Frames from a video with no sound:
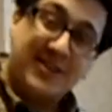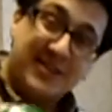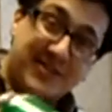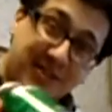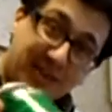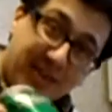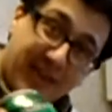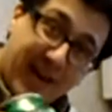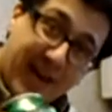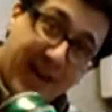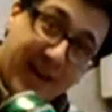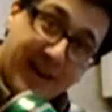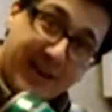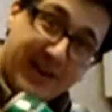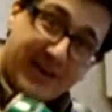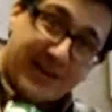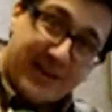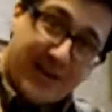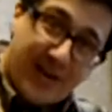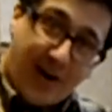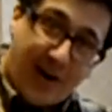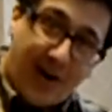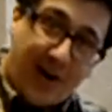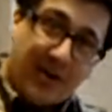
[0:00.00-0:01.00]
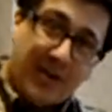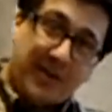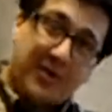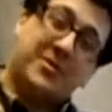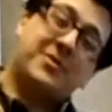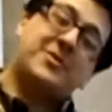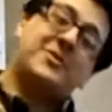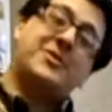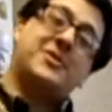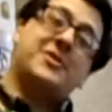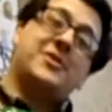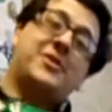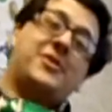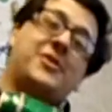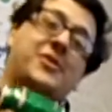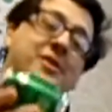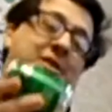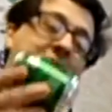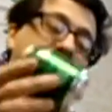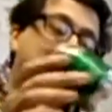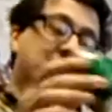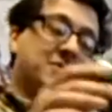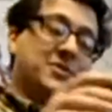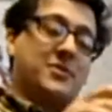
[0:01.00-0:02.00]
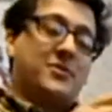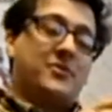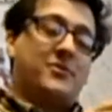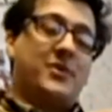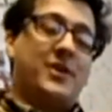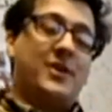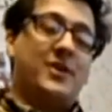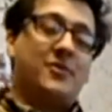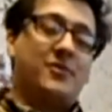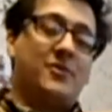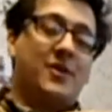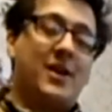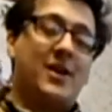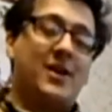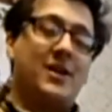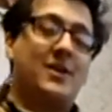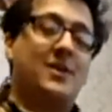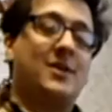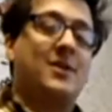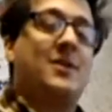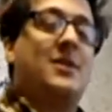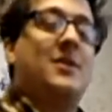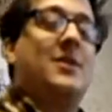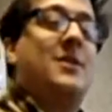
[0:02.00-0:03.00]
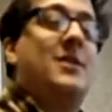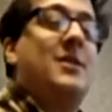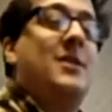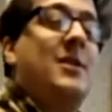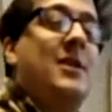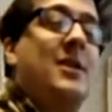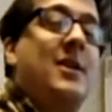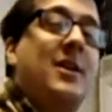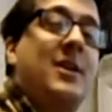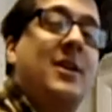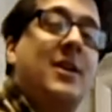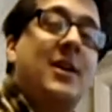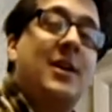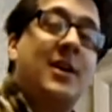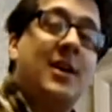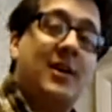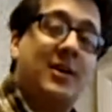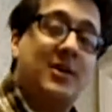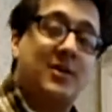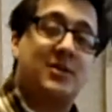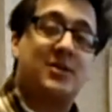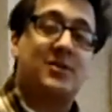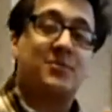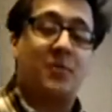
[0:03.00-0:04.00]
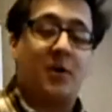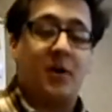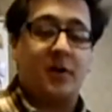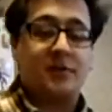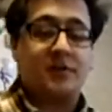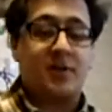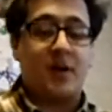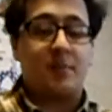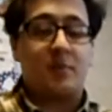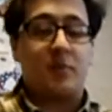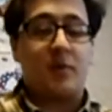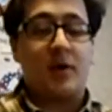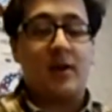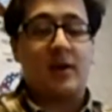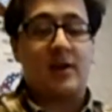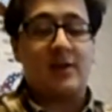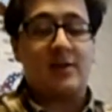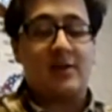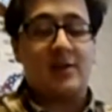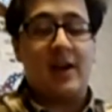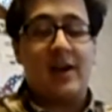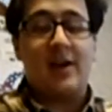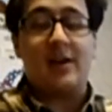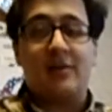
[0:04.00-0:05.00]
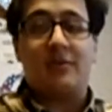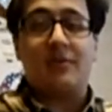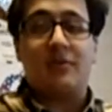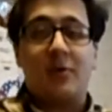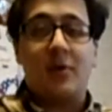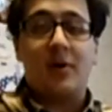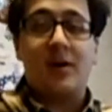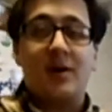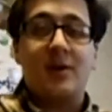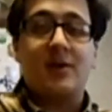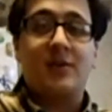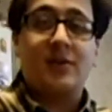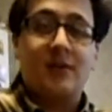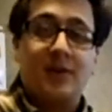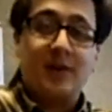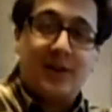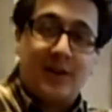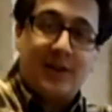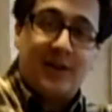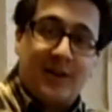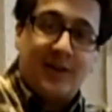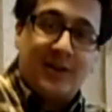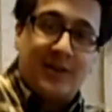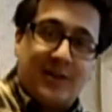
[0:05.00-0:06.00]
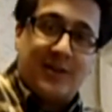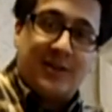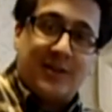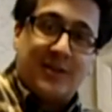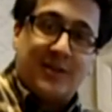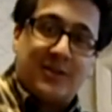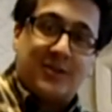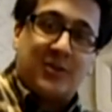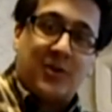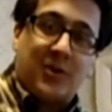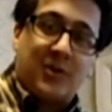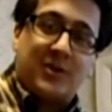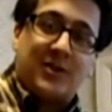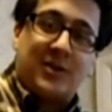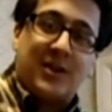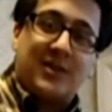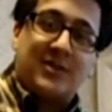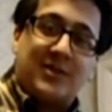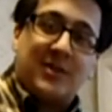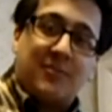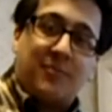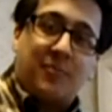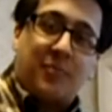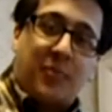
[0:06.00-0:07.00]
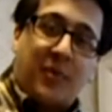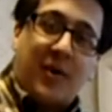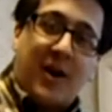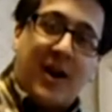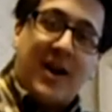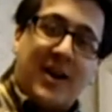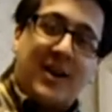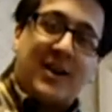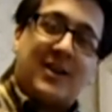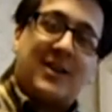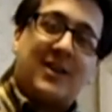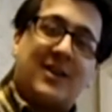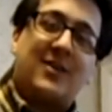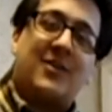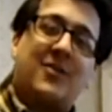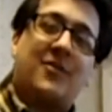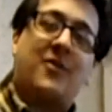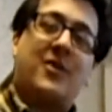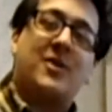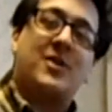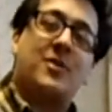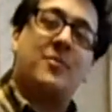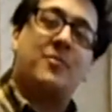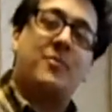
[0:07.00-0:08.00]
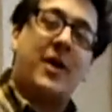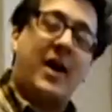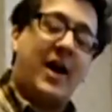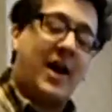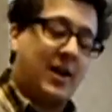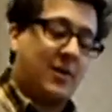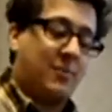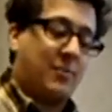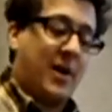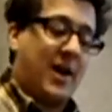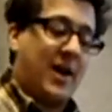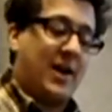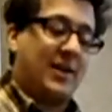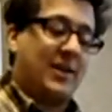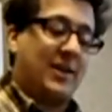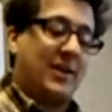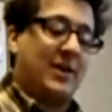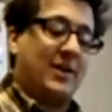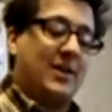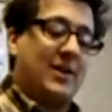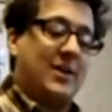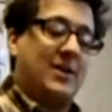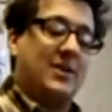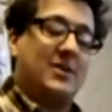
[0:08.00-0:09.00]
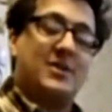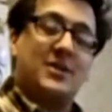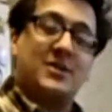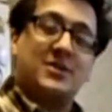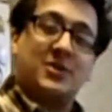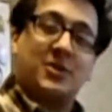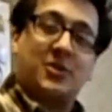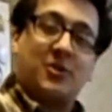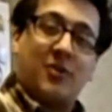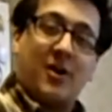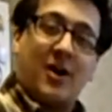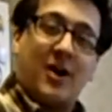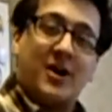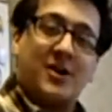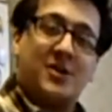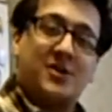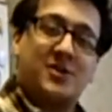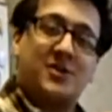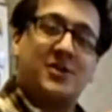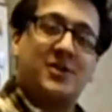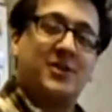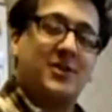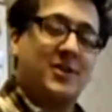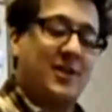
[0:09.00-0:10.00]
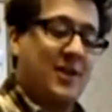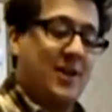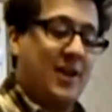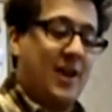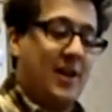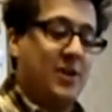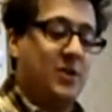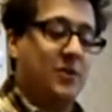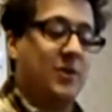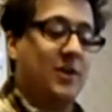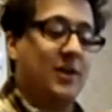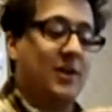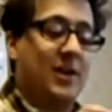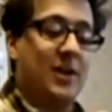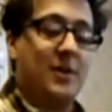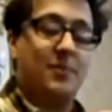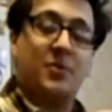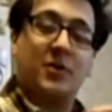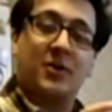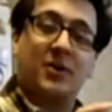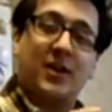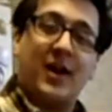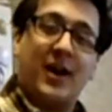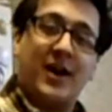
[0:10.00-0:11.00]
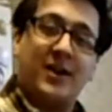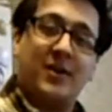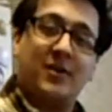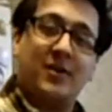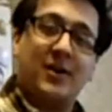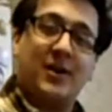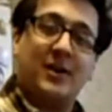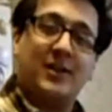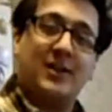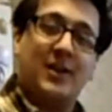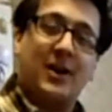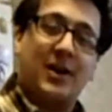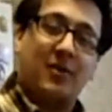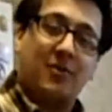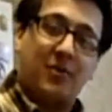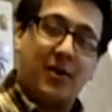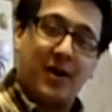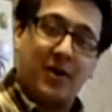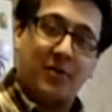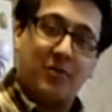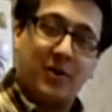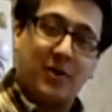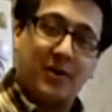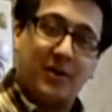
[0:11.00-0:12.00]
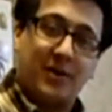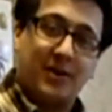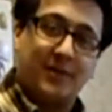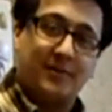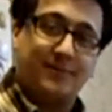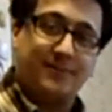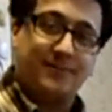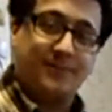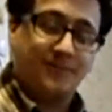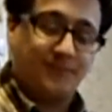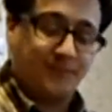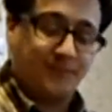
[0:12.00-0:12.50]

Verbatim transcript: so then all it'll do is it'll fit right in a small Tupperware container for you so it doesn't break when you're backpacking and it doesn't crush and you can keep your lighter in there right with it.